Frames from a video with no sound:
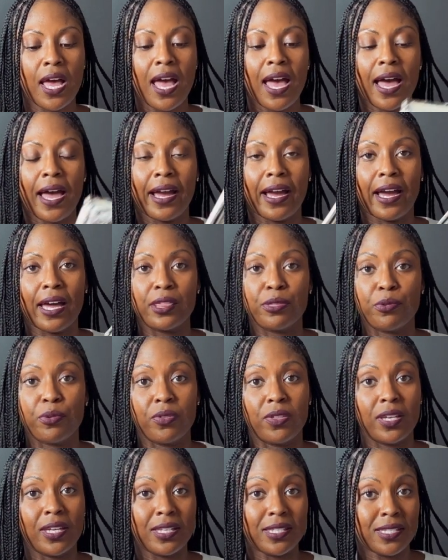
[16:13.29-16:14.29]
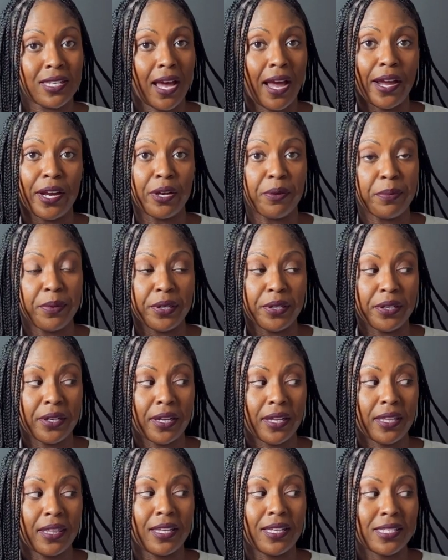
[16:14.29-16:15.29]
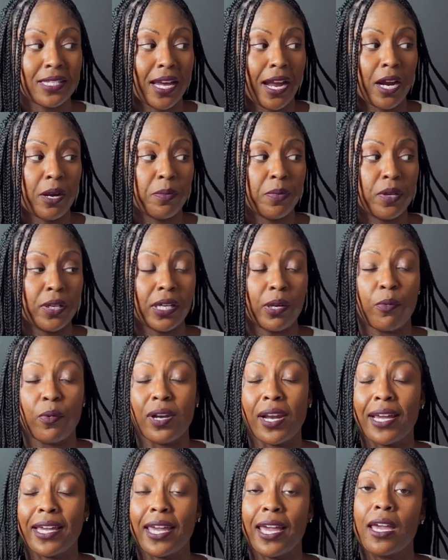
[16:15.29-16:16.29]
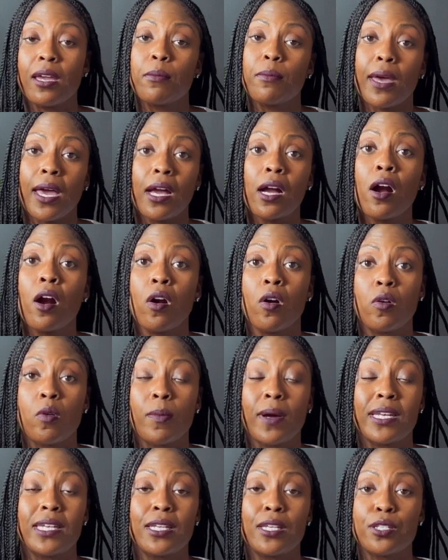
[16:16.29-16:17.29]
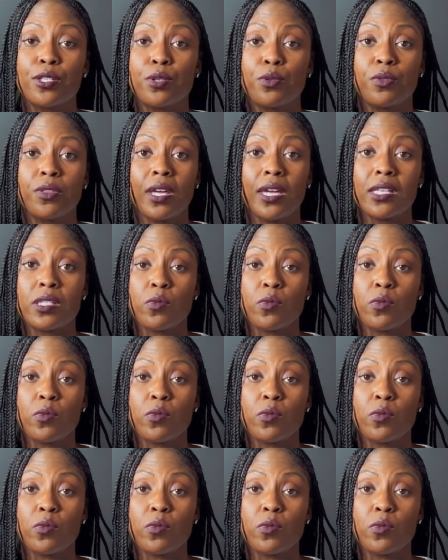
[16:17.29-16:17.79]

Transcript: I got through the entire book, and when I came back home, I did 2 things.